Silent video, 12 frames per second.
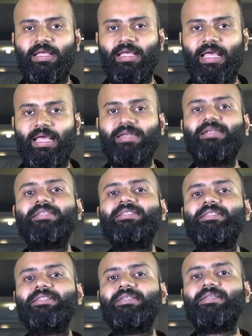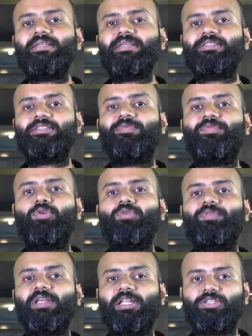electricity is the flow of
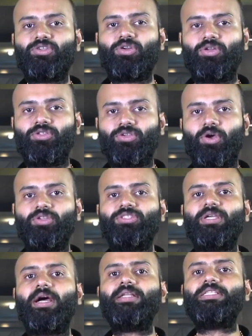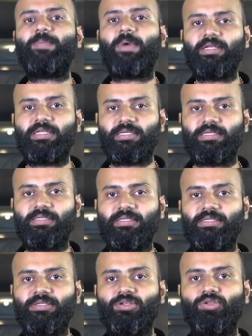electrons or charged
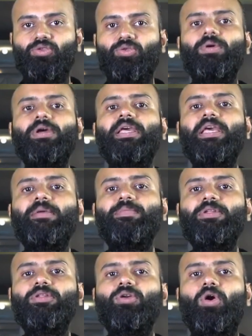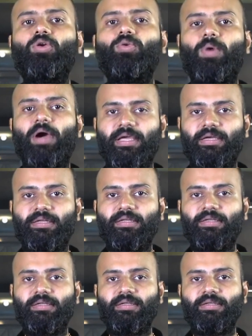particles through a cable or wire.
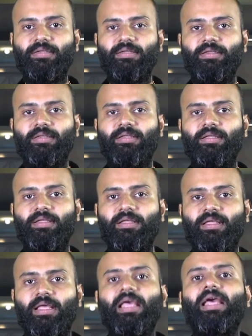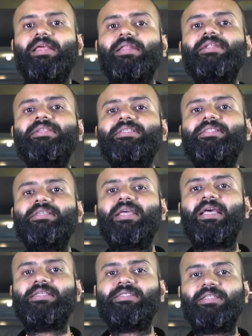Electricity
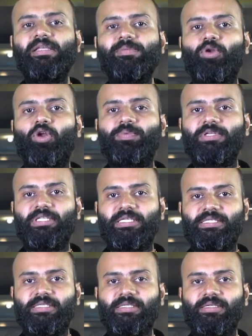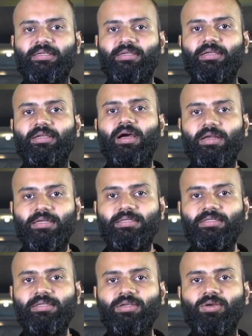has 3 properties:
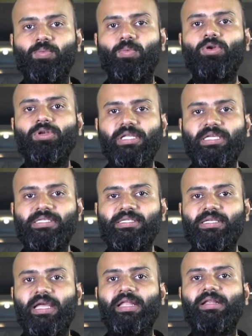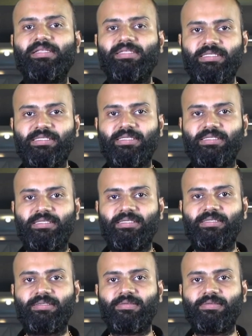current, voltage and resistance.